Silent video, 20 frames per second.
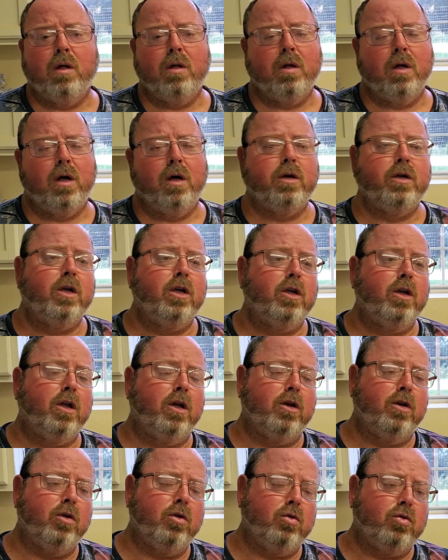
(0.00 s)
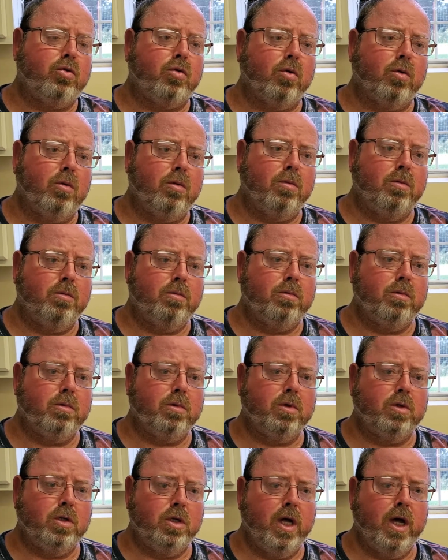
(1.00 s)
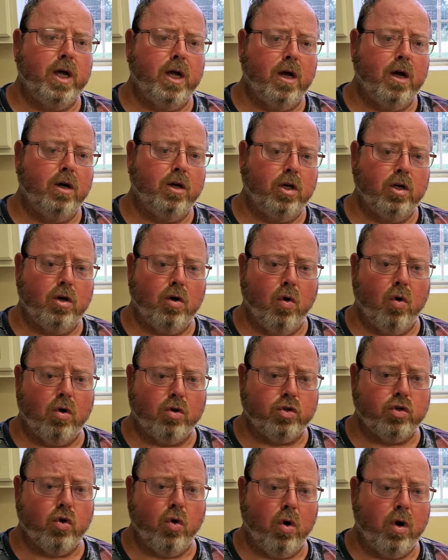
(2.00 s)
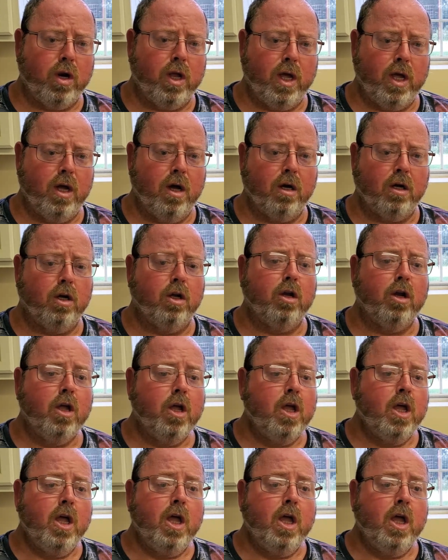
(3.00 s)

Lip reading: onion, a neutral day onion, or a short day onion.